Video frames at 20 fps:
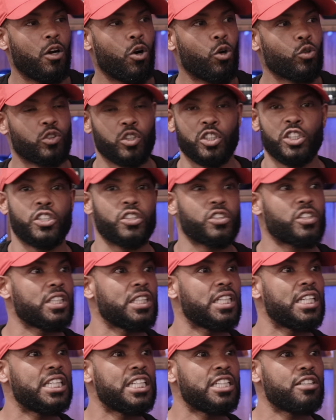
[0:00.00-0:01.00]
Oh, so you're just going
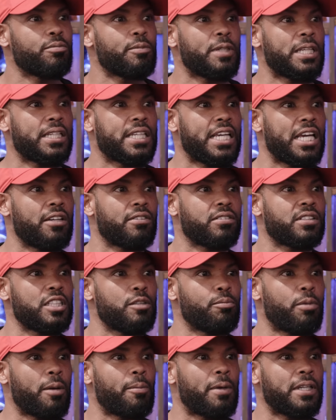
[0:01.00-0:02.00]
to leave me in KFC
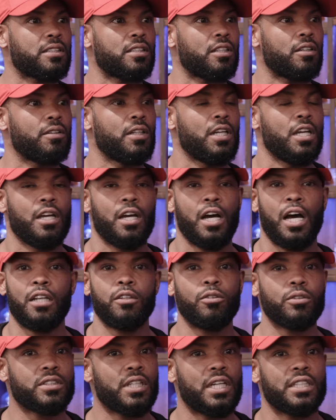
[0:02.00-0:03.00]
by myself? I
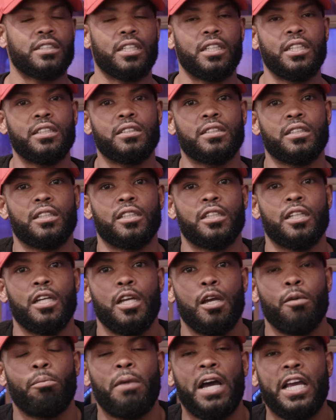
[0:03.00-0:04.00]
looked at her, I said, listen,
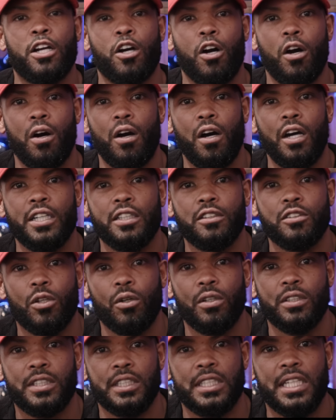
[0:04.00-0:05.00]
my car is
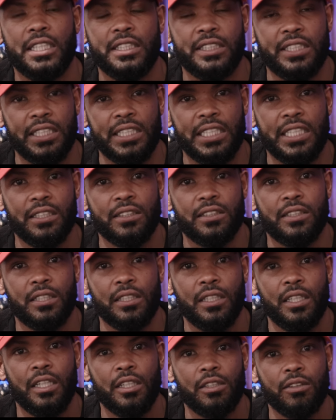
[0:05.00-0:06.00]
going to get ticket,
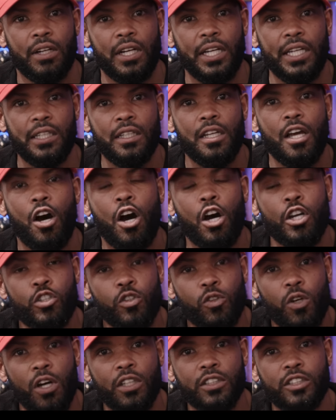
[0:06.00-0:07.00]
right? Are you
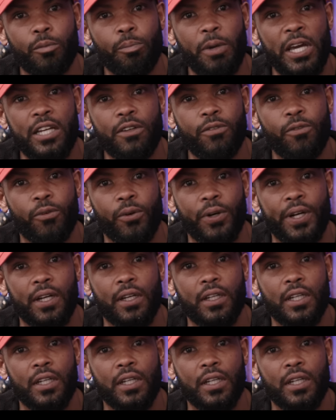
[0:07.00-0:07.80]
going to pay for it?